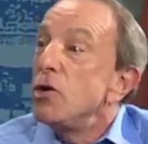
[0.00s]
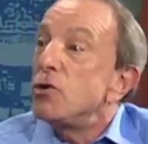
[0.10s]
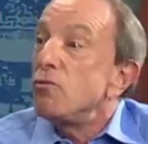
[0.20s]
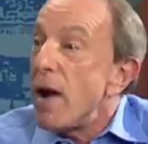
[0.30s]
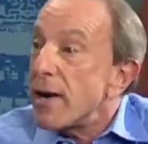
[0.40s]

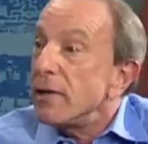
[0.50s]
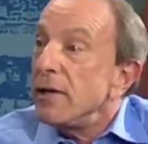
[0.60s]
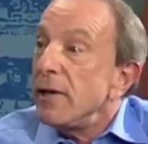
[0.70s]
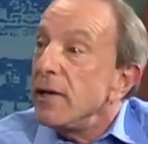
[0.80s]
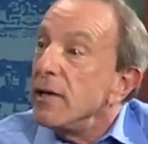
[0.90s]

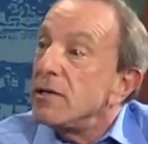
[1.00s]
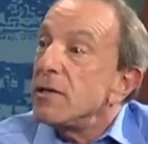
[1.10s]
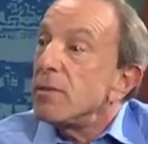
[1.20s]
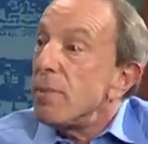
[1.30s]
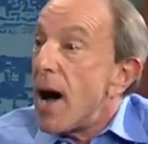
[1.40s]
directly into
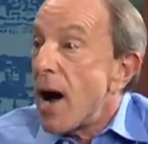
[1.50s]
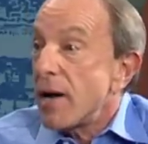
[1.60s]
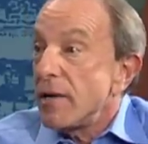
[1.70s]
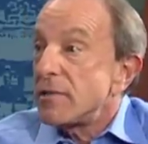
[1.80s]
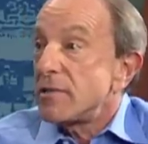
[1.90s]
the
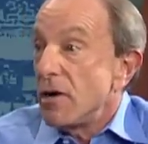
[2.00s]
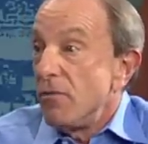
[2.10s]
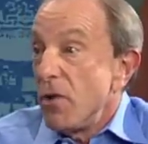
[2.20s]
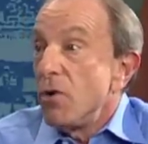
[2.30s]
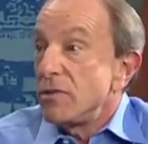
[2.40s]
pockets
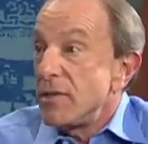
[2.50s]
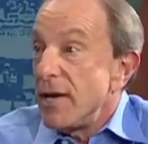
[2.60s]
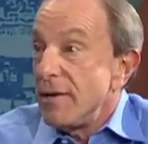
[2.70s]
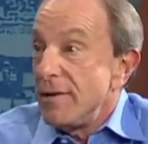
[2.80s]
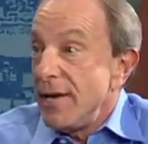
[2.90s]
of those
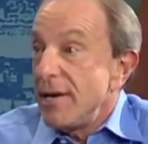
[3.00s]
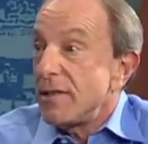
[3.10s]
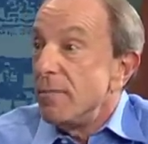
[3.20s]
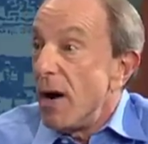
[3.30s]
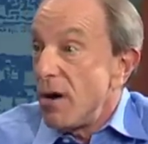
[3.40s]
that need
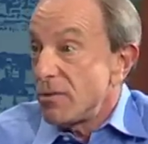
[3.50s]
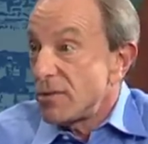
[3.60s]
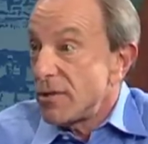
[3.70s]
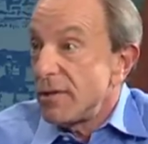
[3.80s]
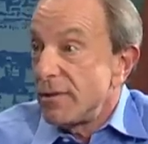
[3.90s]
it the most.